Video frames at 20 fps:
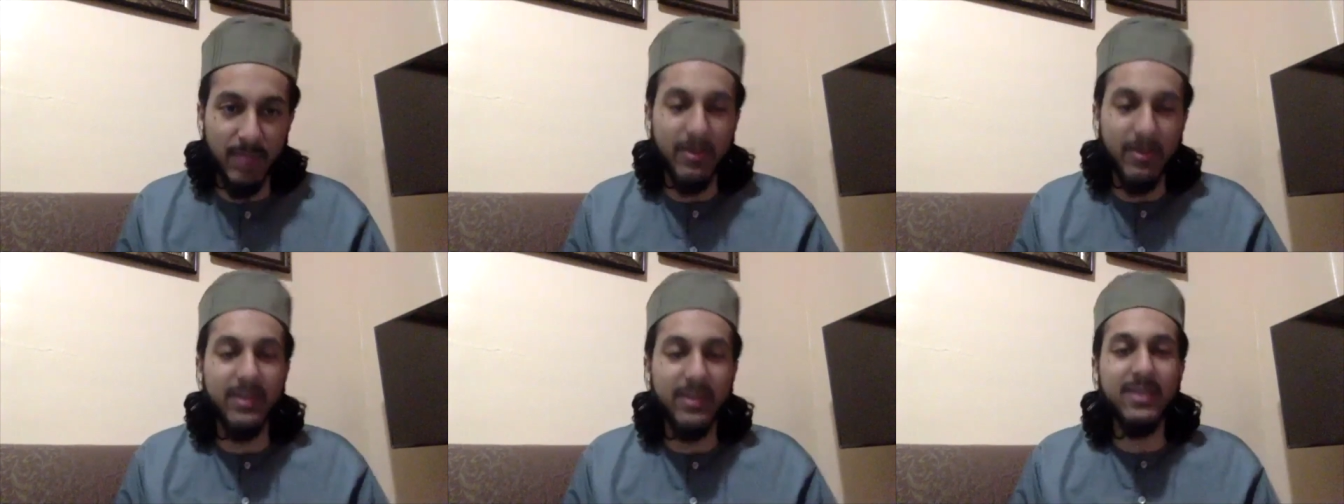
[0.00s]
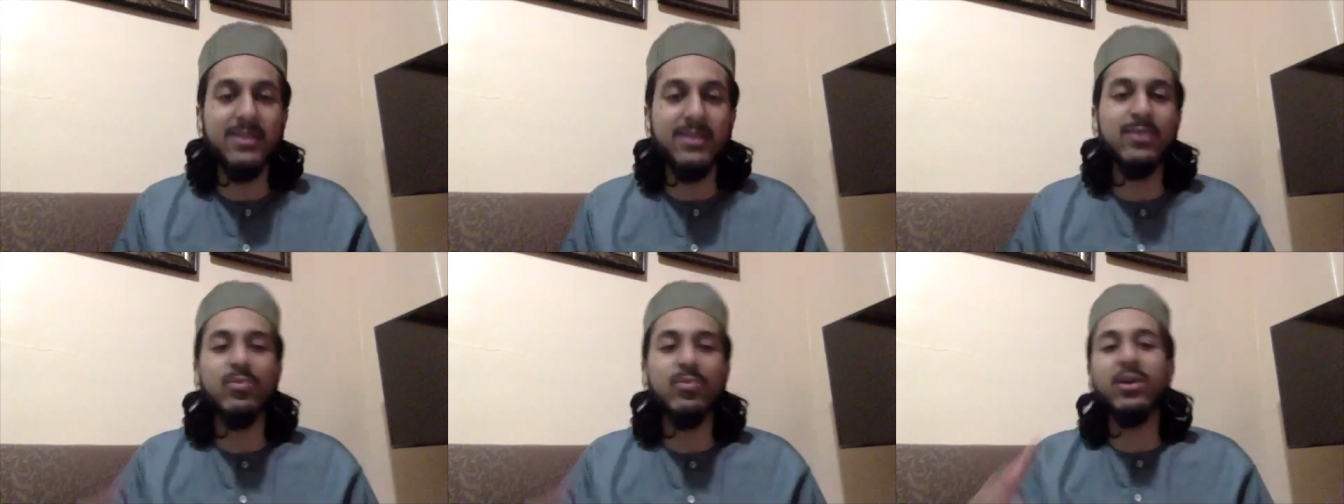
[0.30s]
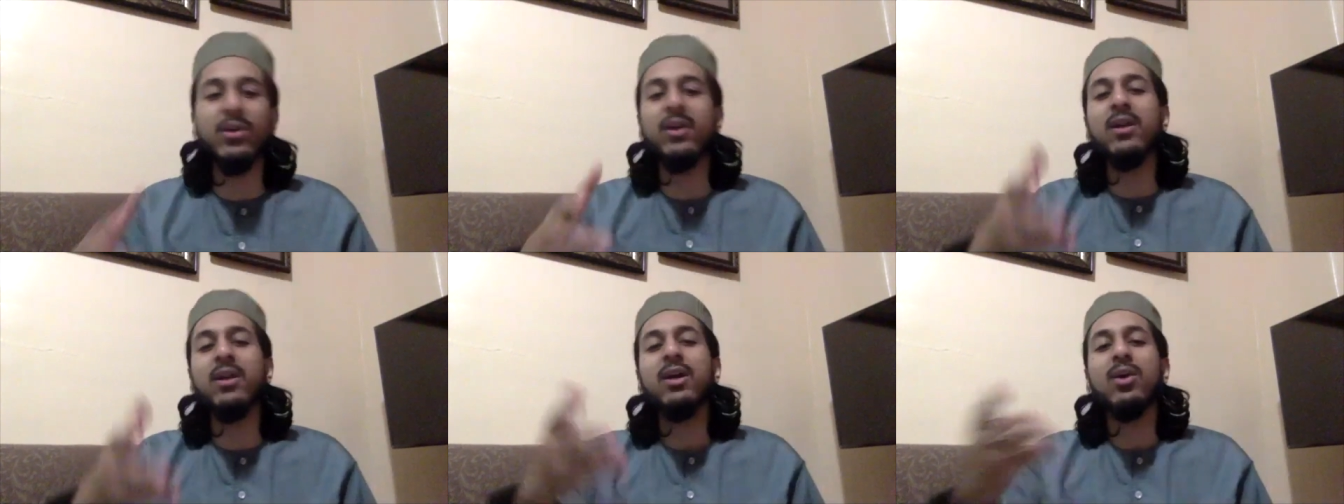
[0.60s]
And this is
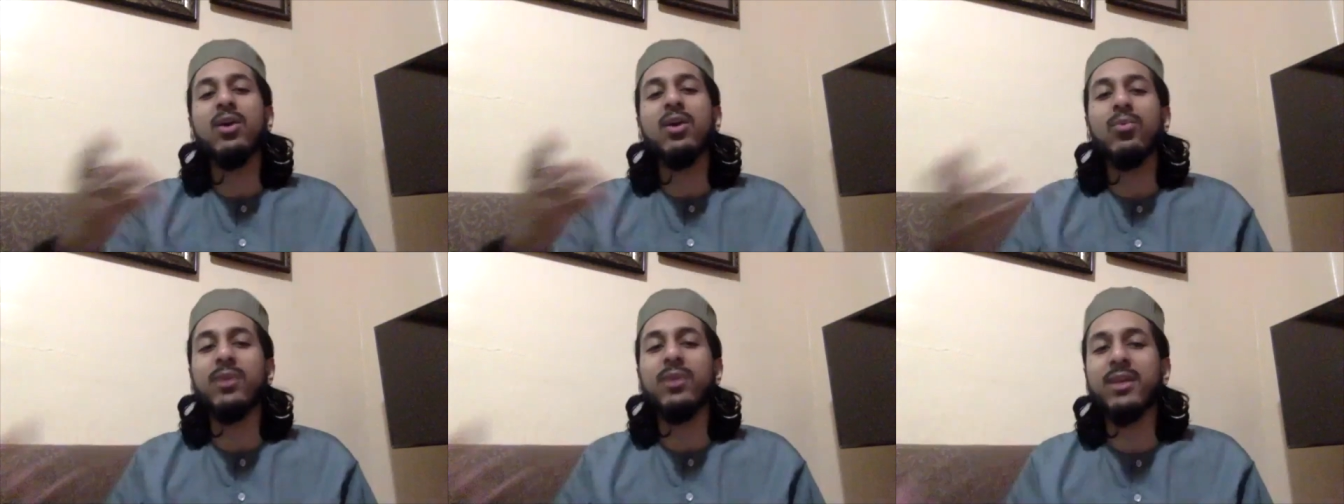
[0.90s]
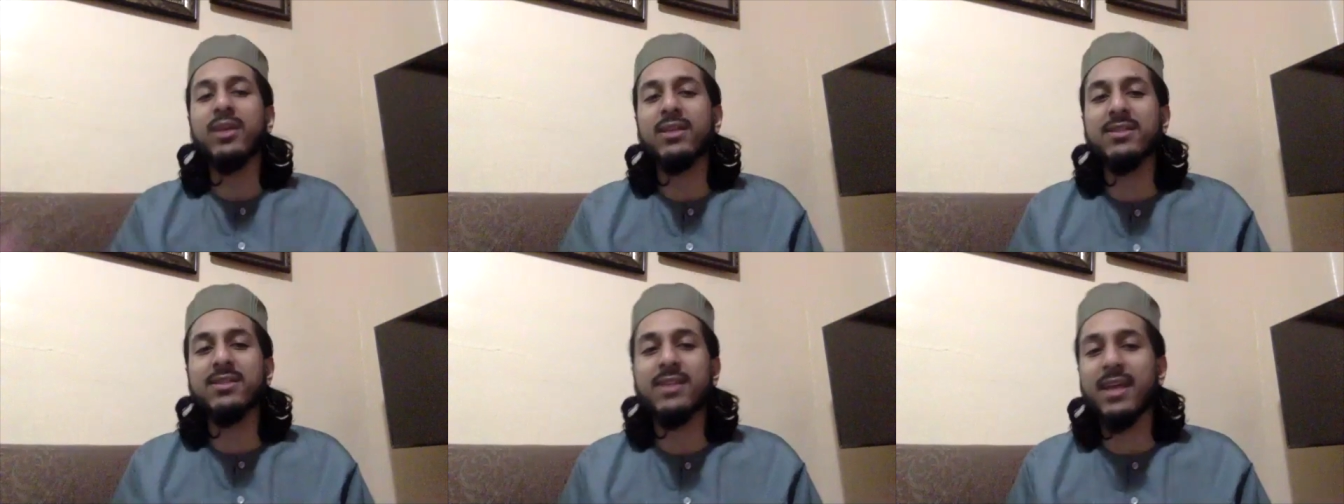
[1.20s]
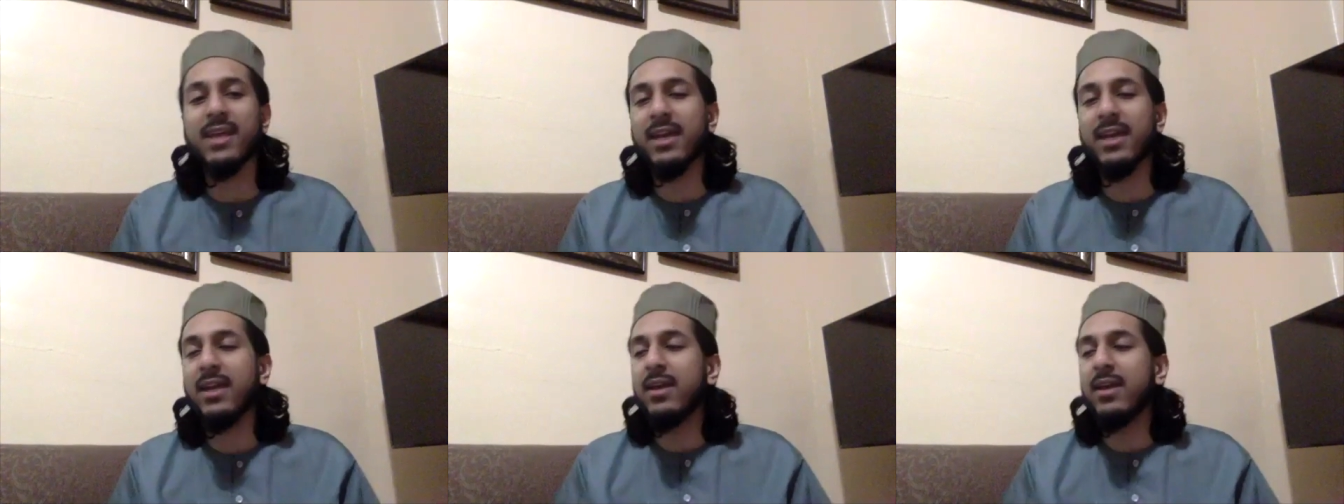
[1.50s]
where we can
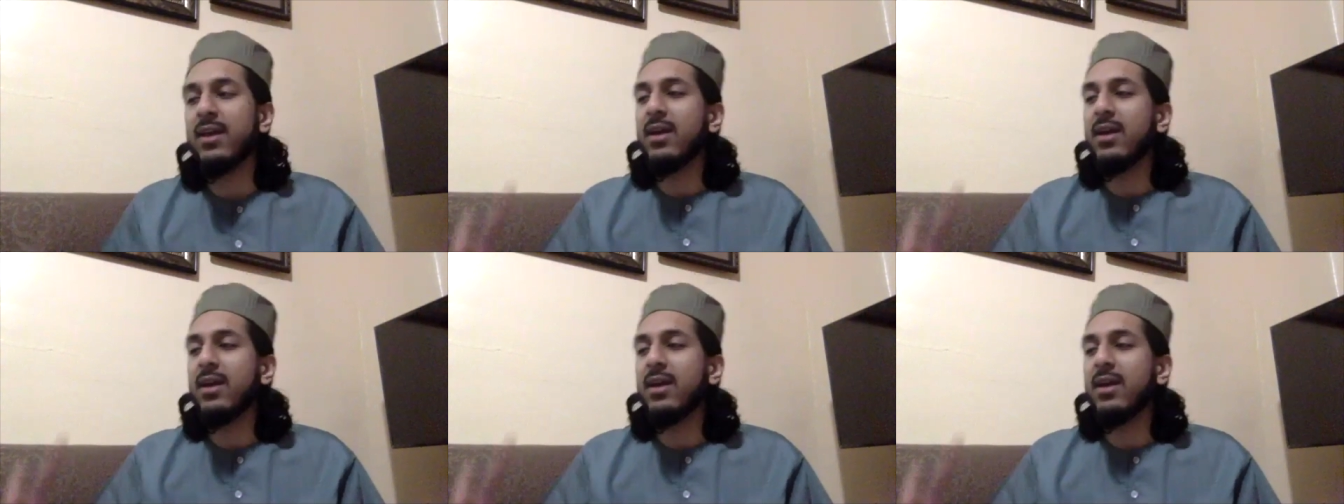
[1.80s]
say